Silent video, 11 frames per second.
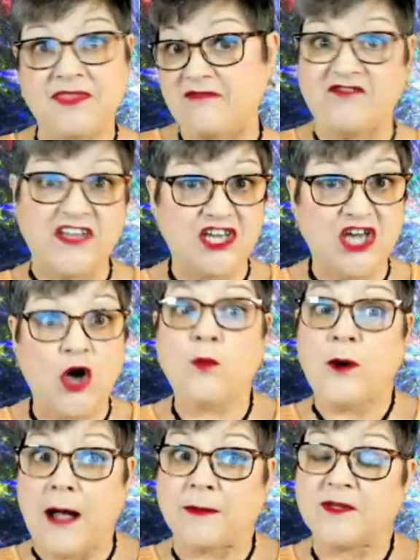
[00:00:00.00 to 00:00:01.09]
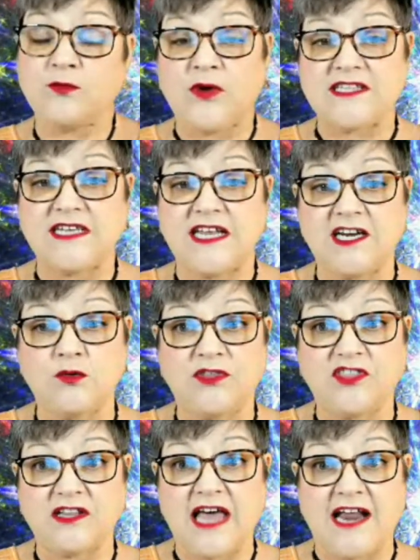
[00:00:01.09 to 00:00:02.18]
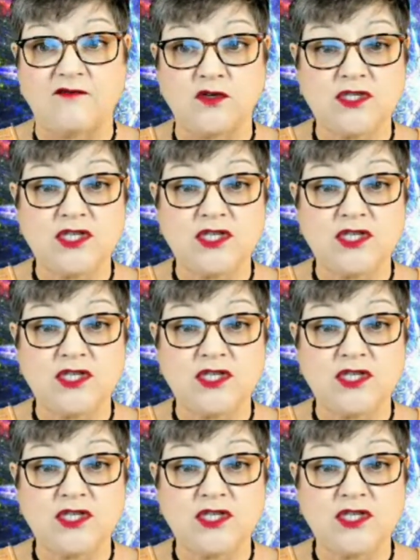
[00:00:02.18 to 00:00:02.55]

video probably resonated with a lot of you